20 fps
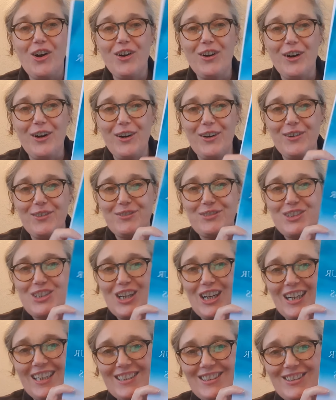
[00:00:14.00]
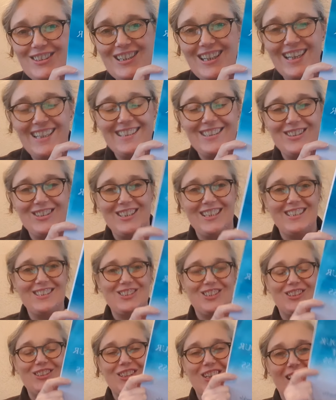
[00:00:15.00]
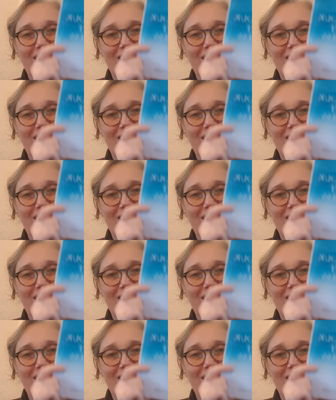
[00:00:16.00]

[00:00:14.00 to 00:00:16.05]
of Shine Your Light Goddess, Shine Your